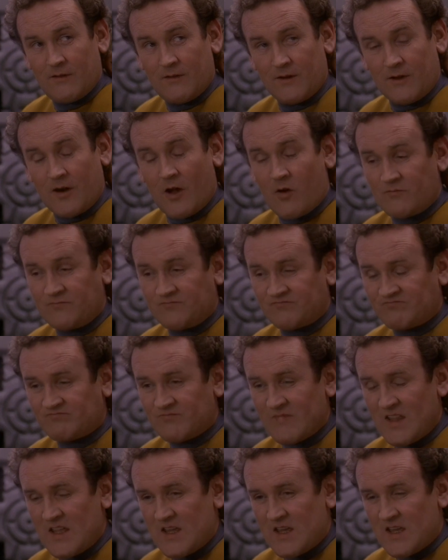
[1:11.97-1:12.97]
You know,
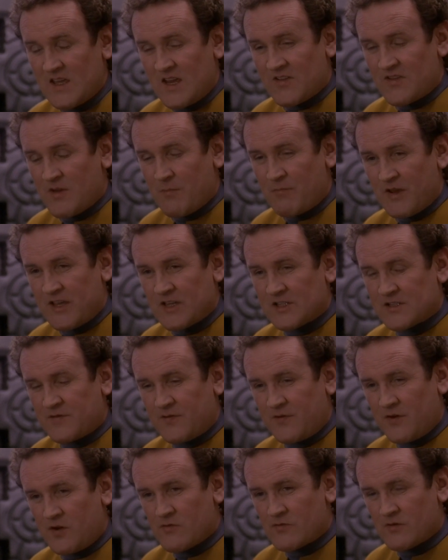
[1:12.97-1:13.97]
he had the biggest
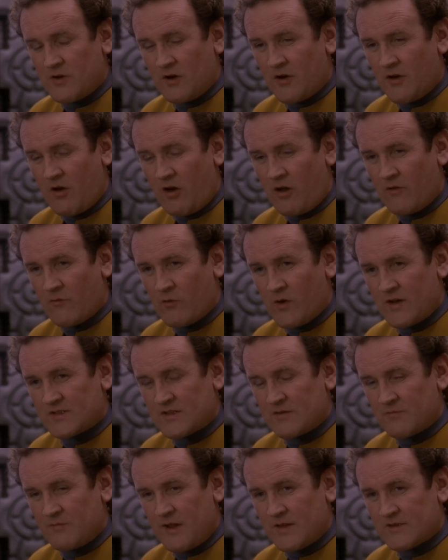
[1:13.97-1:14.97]
funeral in all of
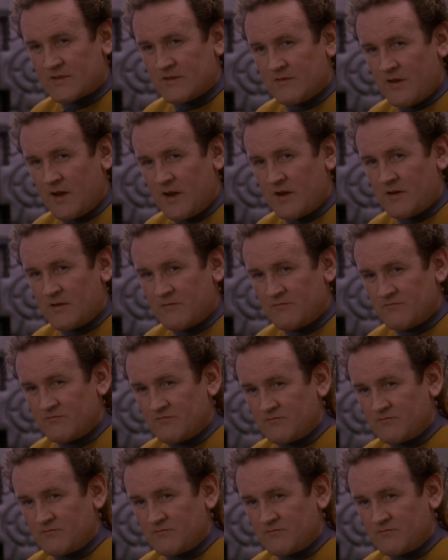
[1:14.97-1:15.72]
western Pennsylvania.